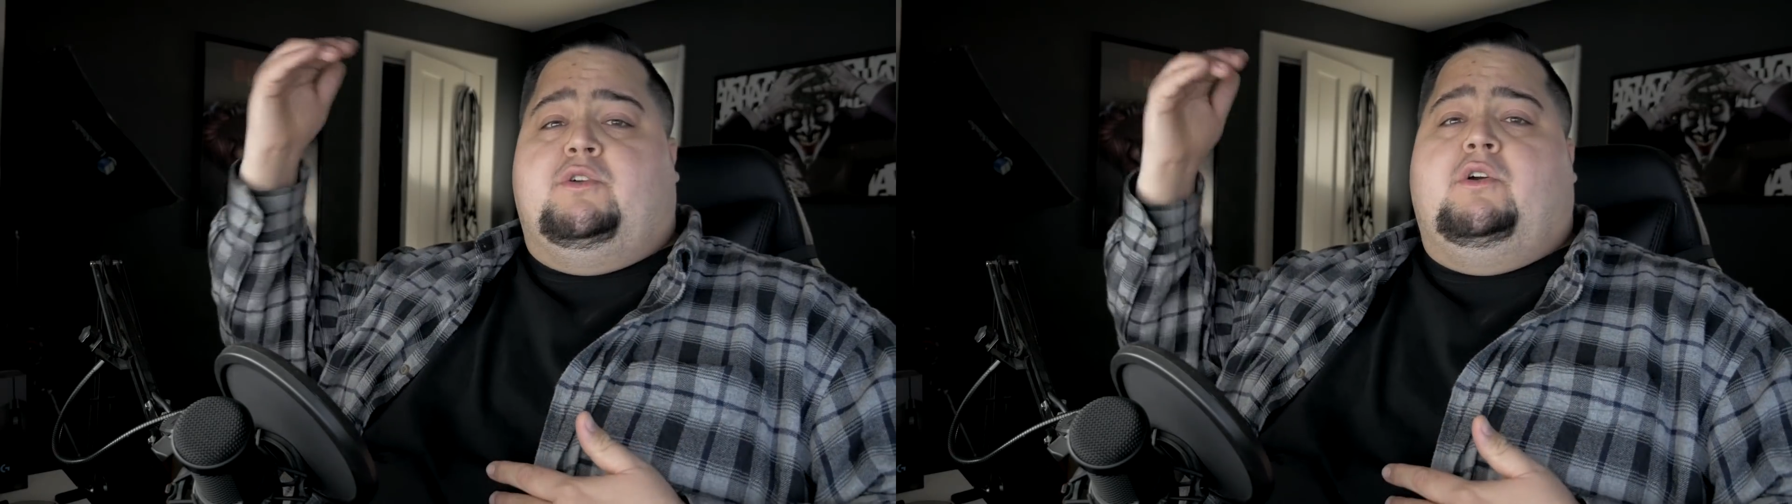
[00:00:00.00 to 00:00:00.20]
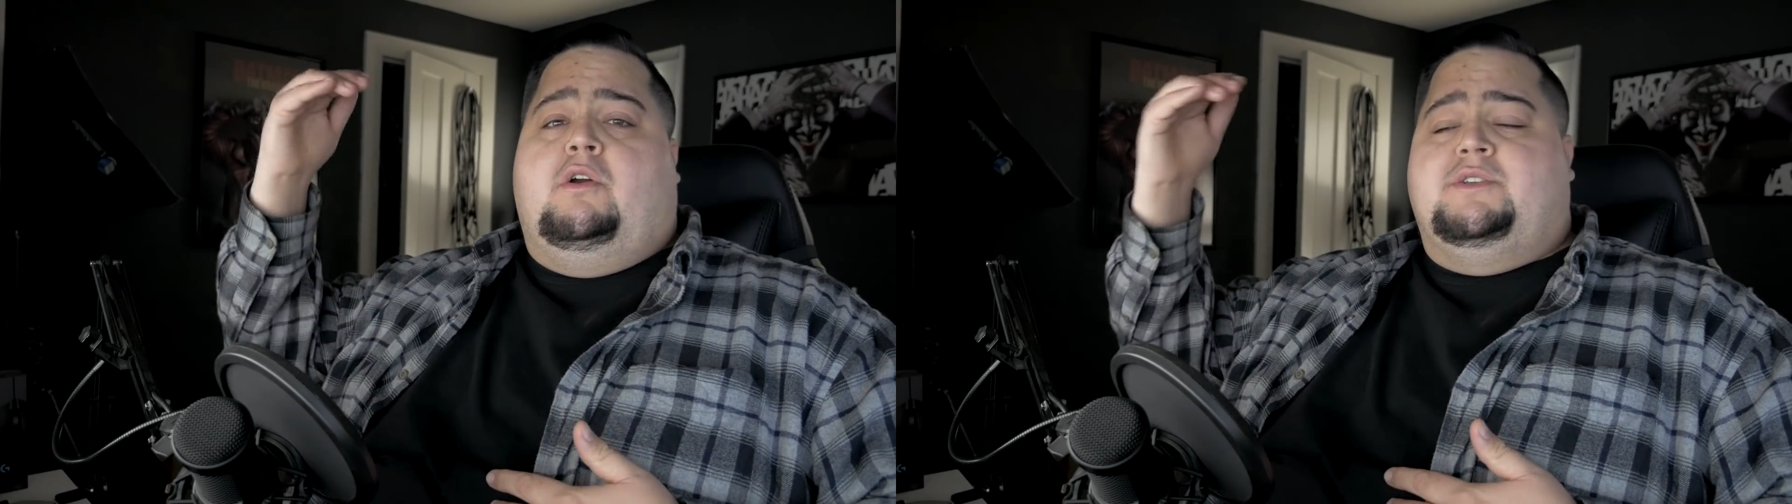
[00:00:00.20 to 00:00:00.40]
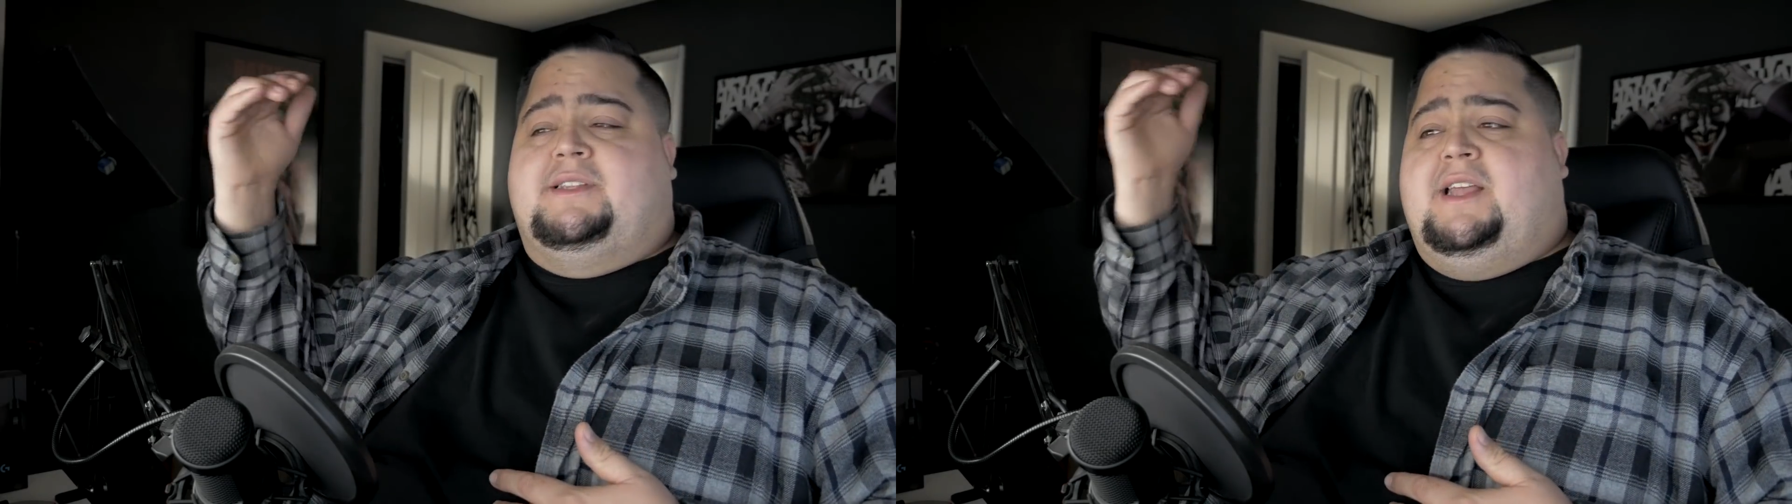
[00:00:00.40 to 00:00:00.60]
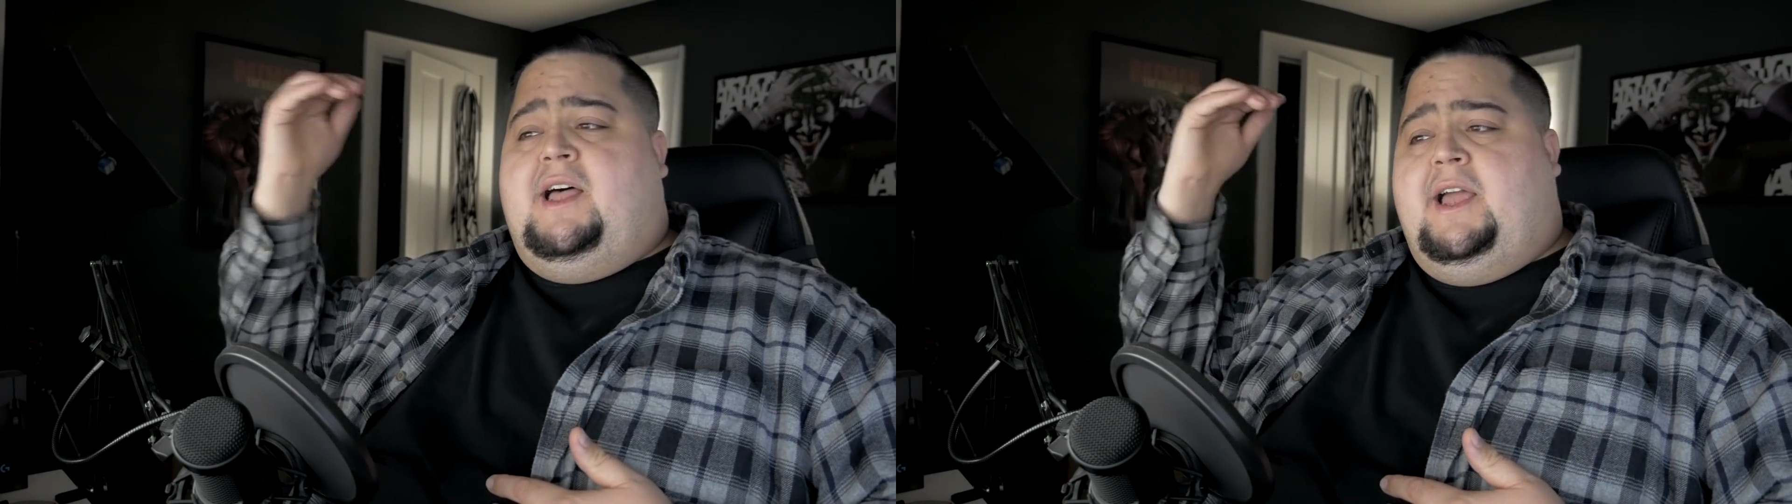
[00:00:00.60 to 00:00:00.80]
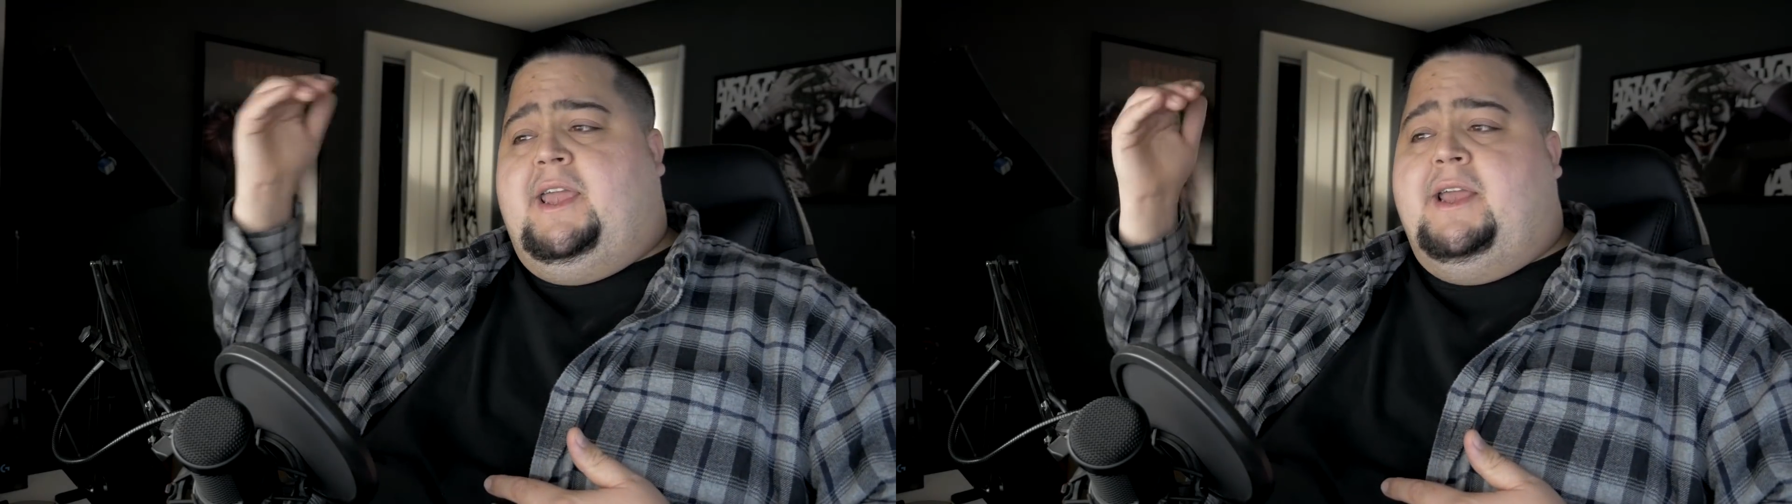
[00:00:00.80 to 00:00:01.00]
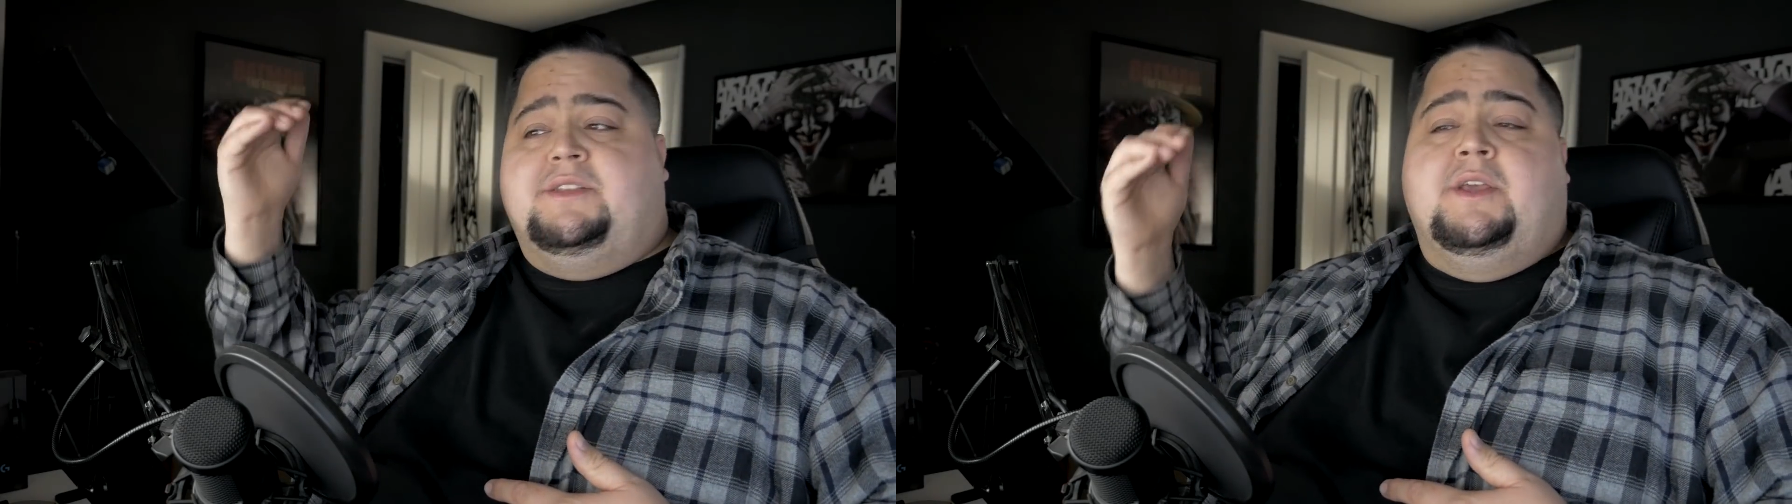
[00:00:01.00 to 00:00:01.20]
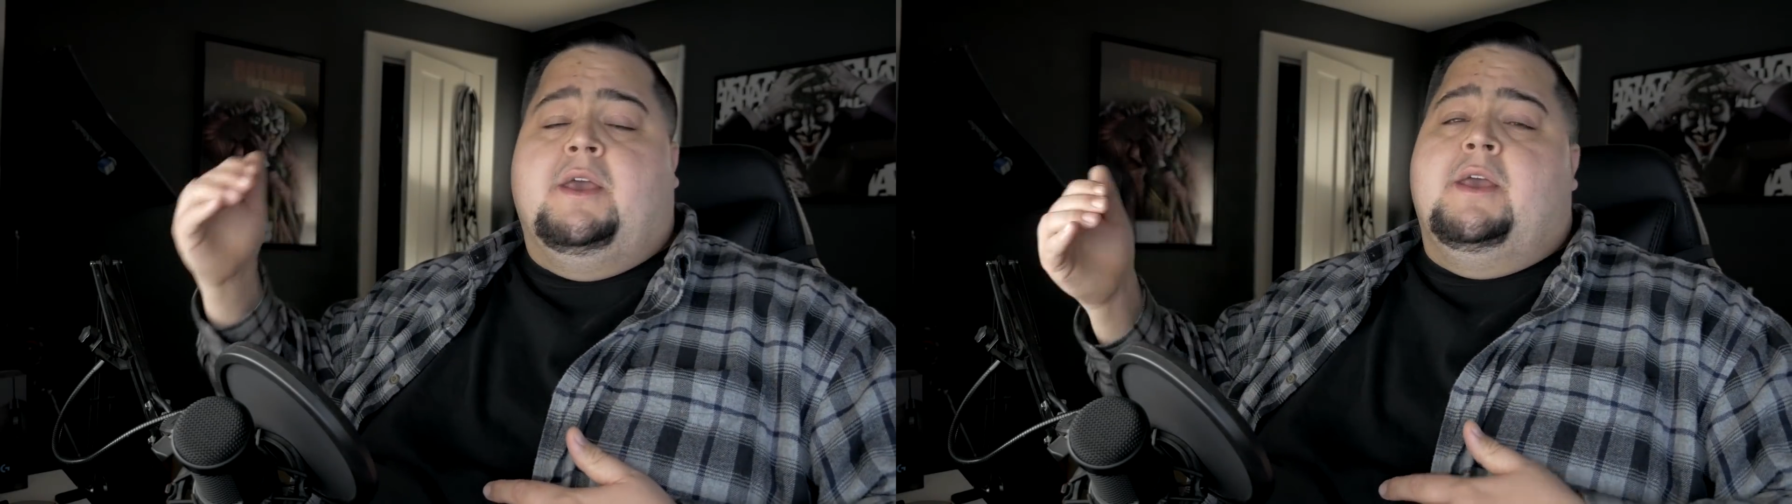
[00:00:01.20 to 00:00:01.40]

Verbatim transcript: cards at the high end,